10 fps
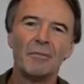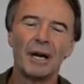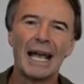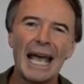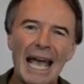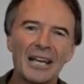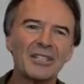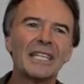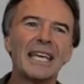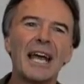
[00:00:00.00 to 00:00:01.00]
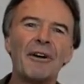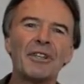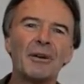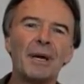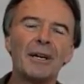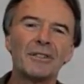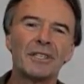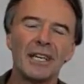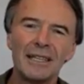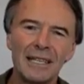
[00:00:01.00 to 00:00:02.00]
But actually carrying them out
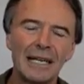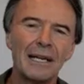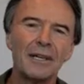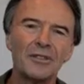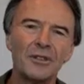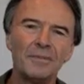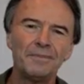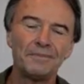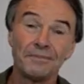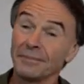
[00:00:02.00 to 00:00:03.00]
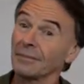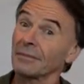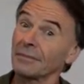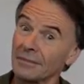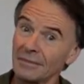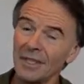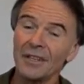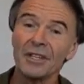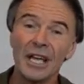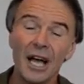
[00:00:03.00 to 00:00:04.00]
in the classroom,
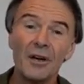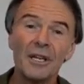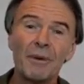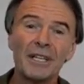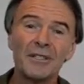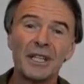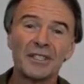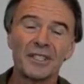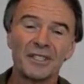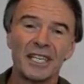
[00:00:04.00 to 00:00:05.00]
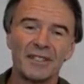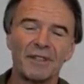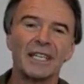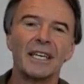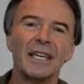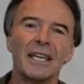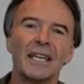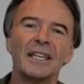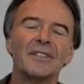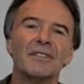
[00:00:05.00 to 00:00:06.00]
the only way to do that successfully
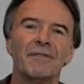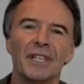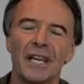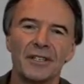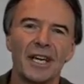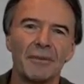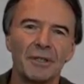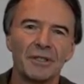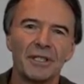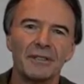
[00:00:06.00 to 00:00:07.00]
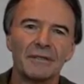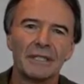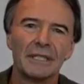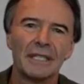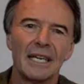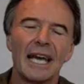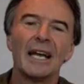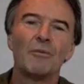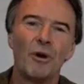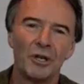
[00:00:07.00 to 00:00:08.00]
is to videotape yourself
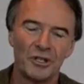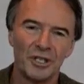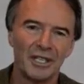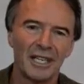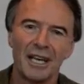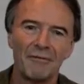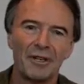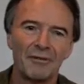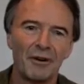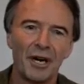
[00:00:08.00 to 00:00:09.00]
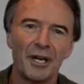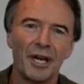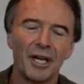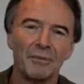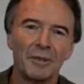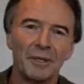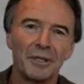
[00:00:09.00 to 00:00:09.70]
and watch it in the comfort of your own home.